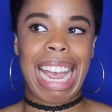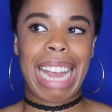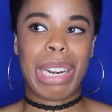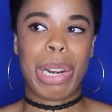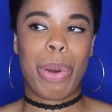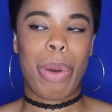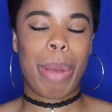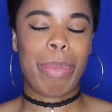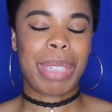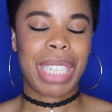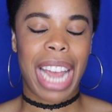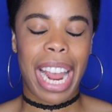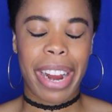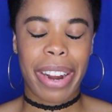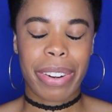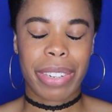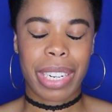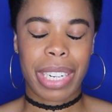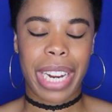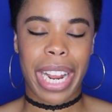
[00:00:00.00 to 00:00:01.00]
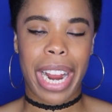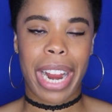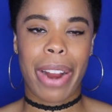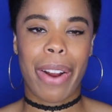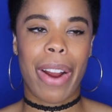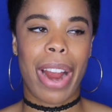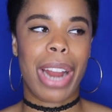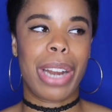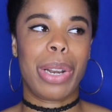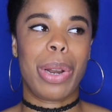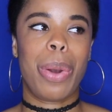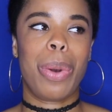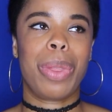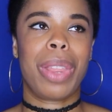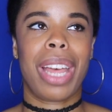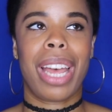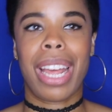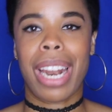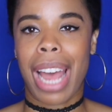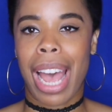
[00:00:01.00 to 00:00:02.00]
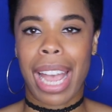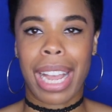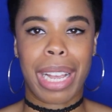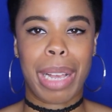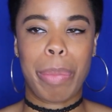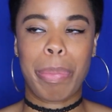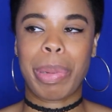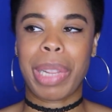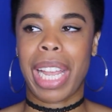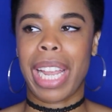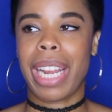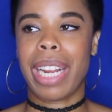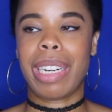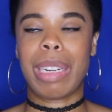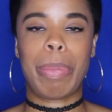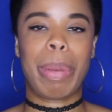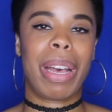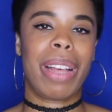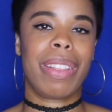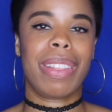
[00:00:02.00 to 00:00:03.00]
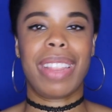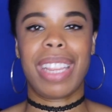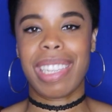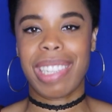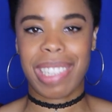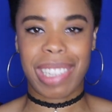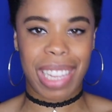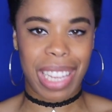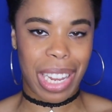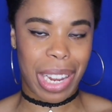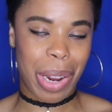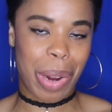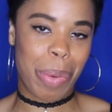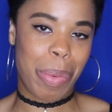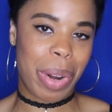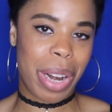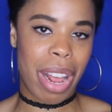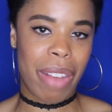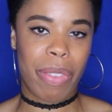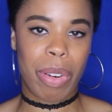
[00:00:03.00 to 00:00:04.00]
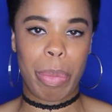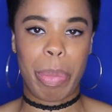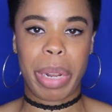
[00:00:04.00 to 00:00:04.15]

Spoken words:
I know I'm tired today, or I know that I complained about this thing or whatever,